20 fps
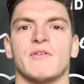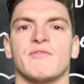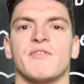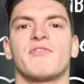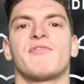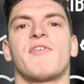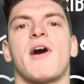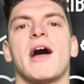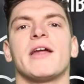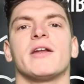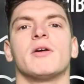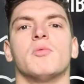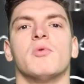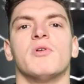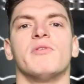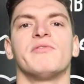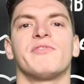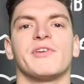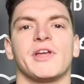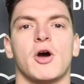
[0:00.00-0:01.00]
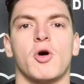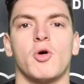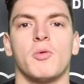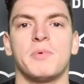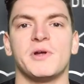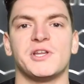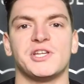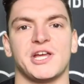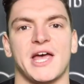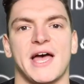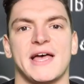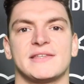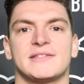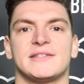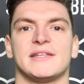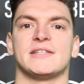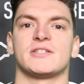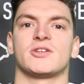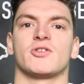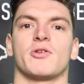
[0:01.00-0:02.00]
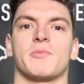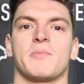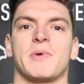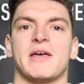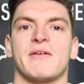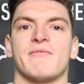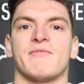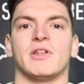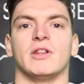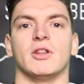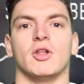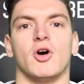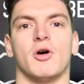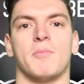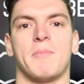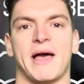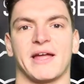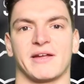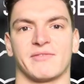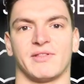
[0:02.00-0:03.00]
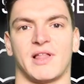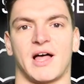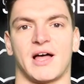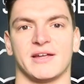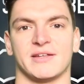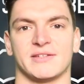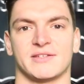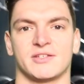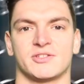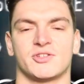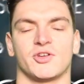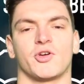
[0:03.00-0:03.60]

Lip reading: Then the final one for your upper chest is going to be the low pec flies.